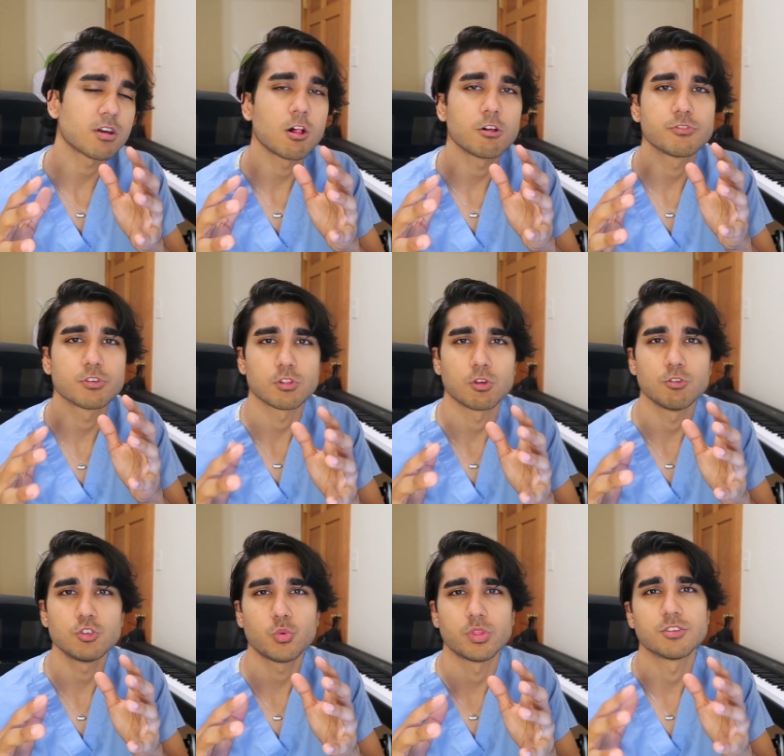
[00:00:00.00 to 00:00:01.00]
all of your
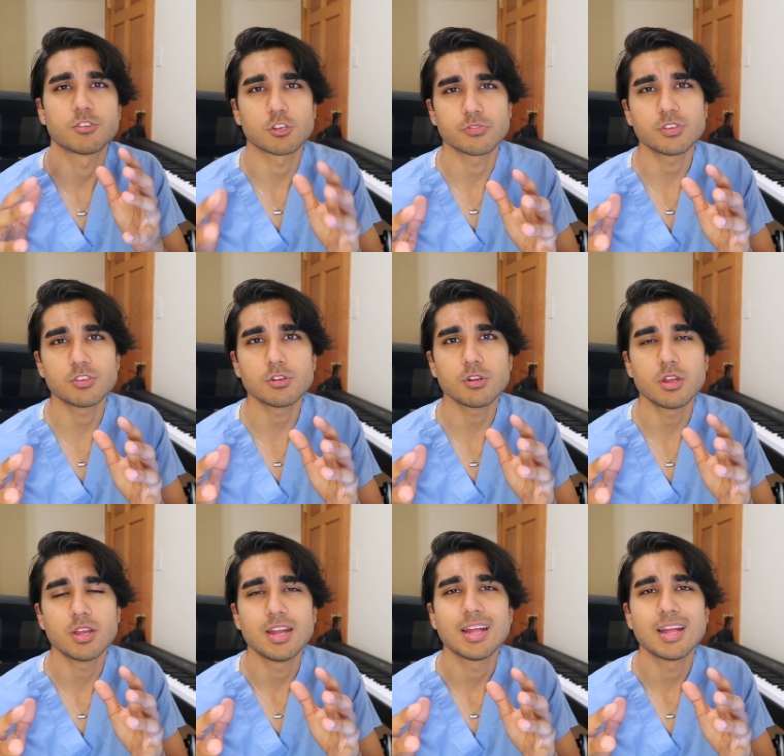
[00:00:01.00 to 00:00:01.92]
loans with a servicer